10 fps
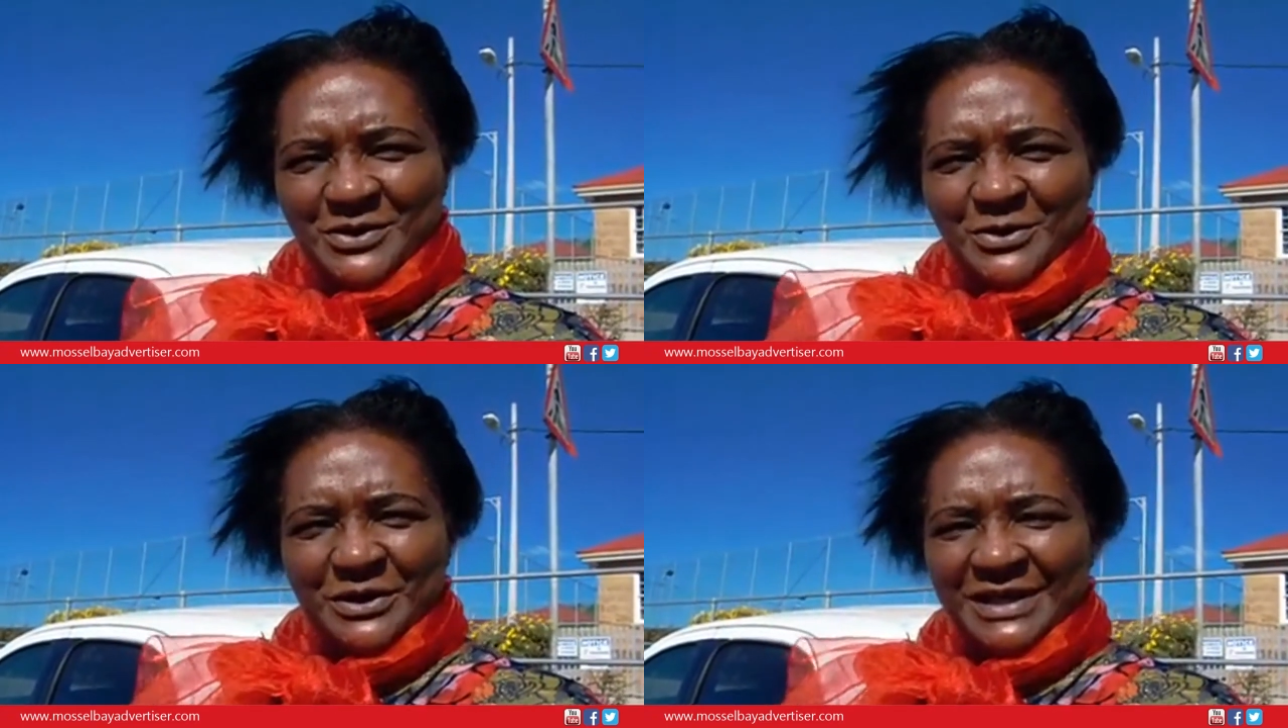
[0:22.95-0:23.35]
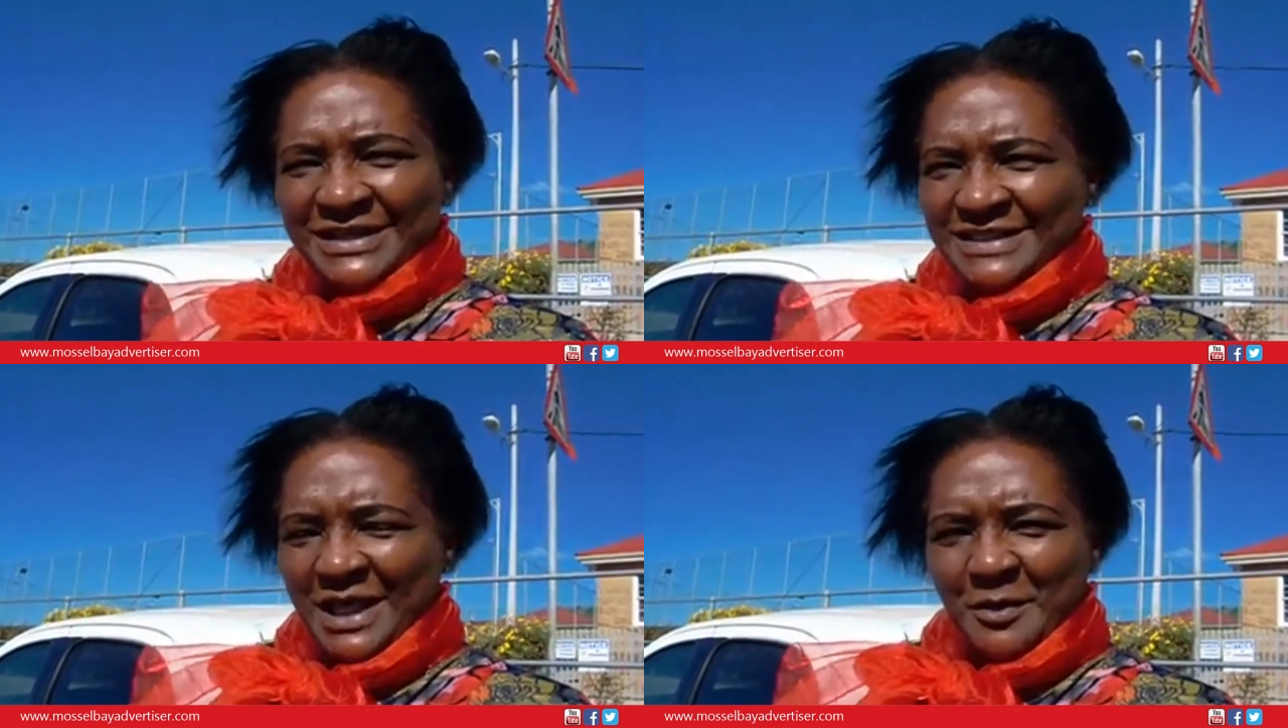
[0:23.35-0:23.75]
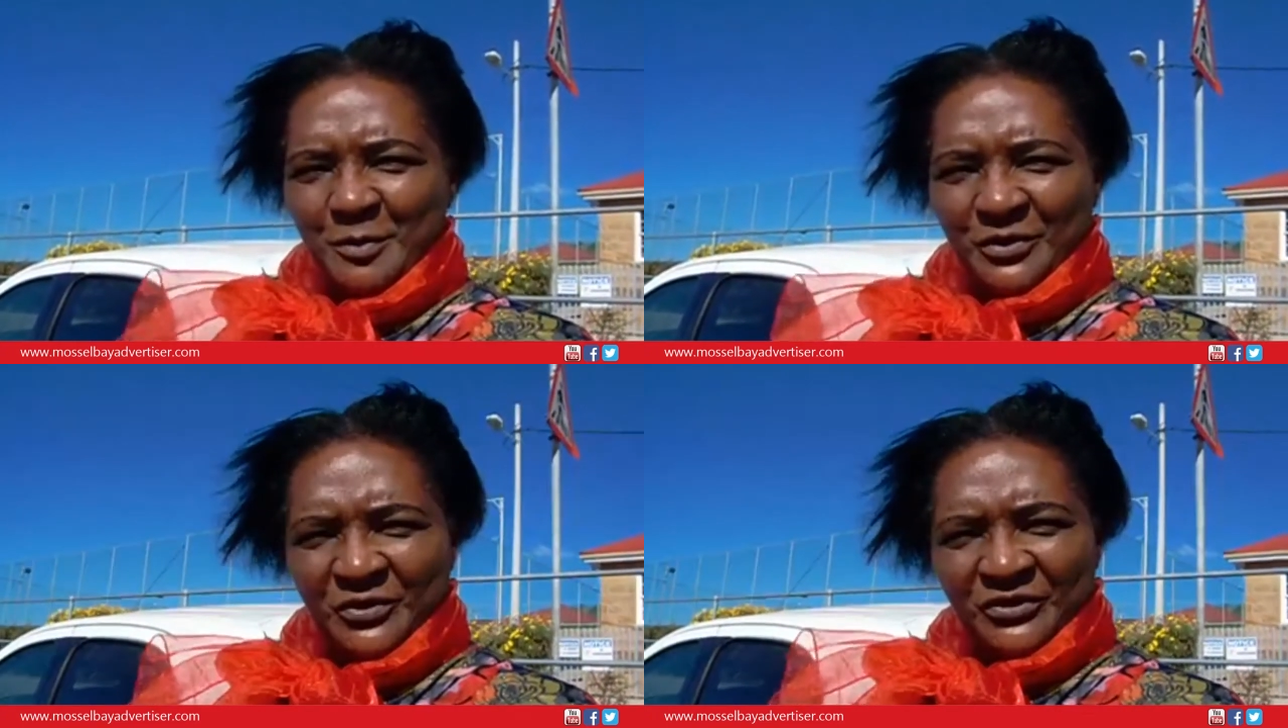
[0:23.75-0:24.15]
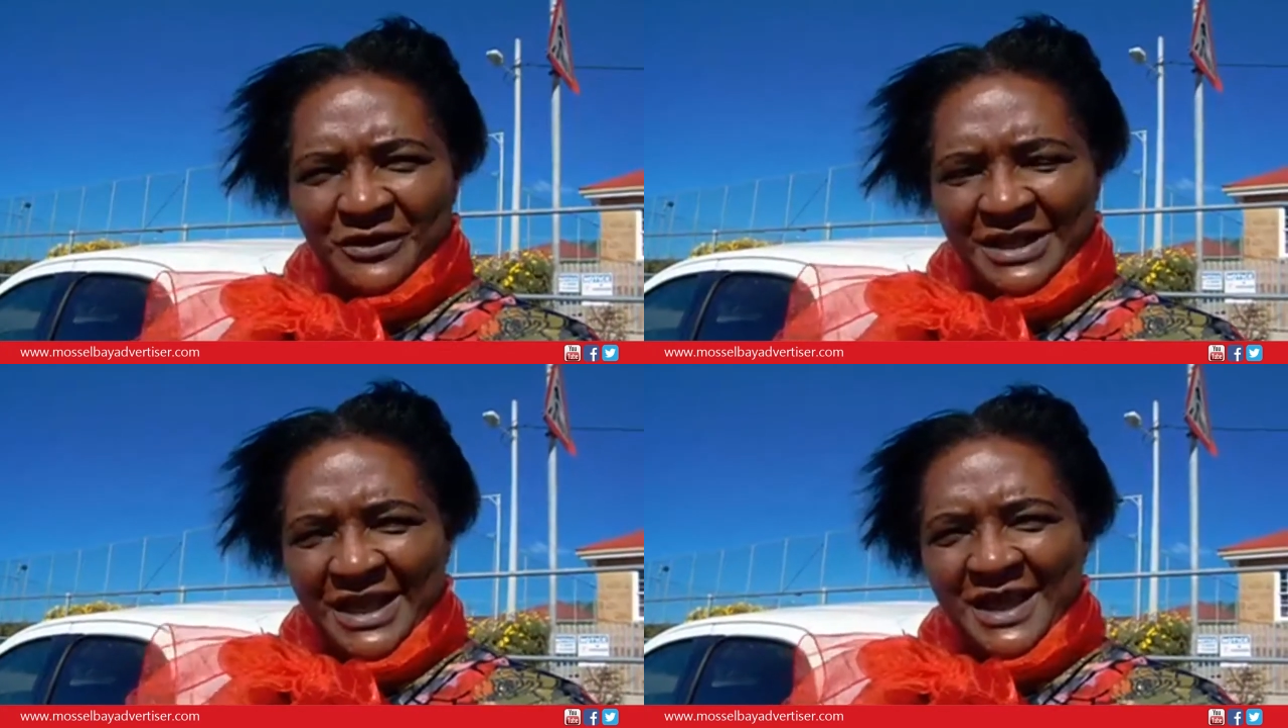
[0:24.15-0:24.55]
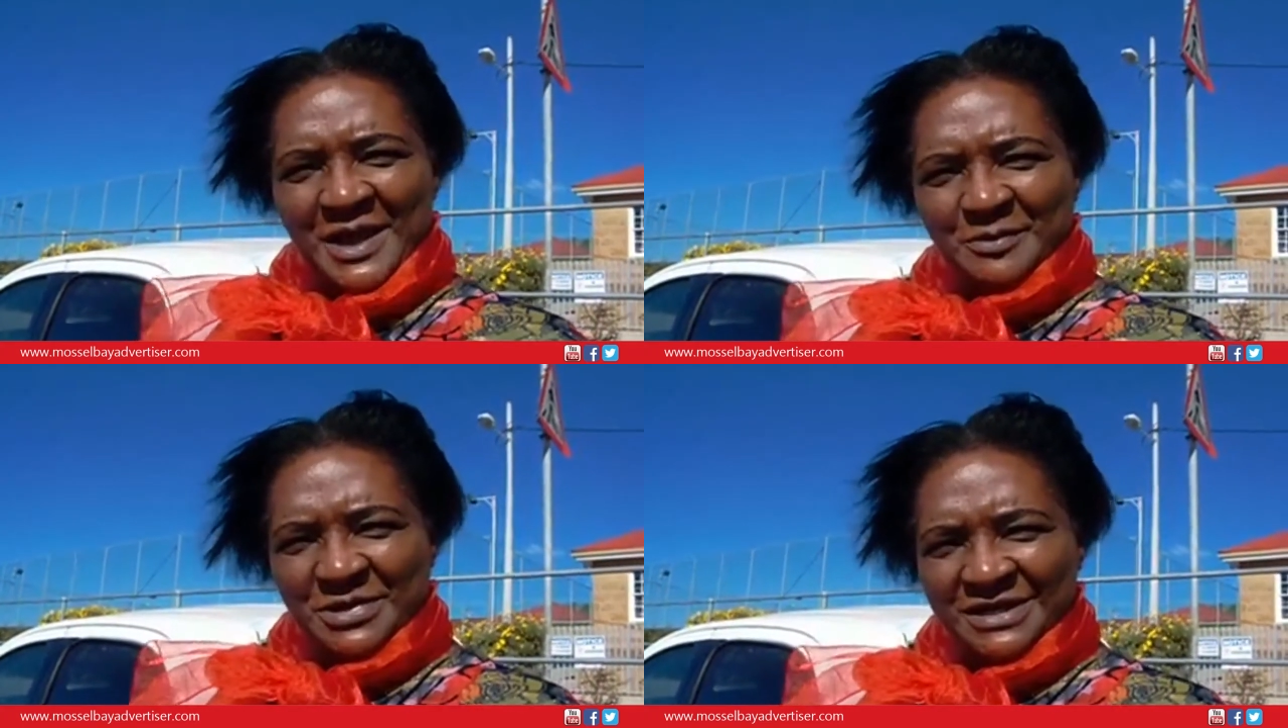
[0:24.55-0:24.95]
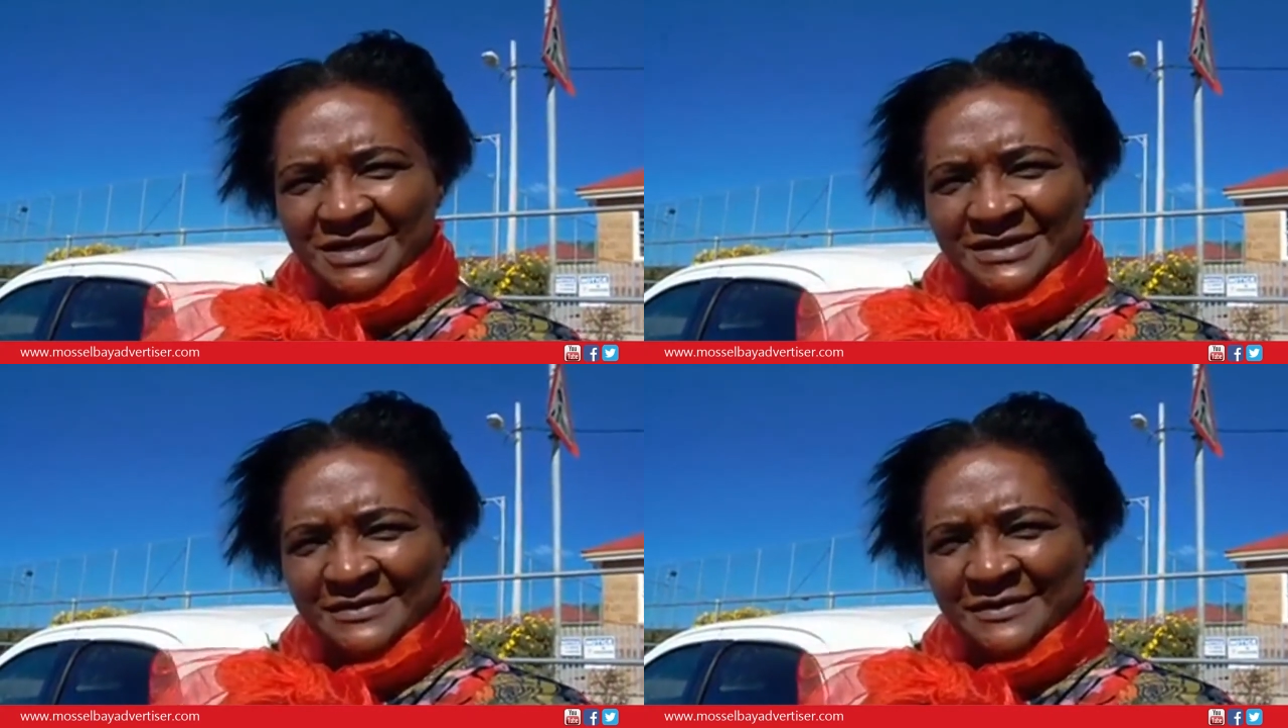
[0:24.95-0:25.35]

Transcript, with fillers: looking them, feeling happy.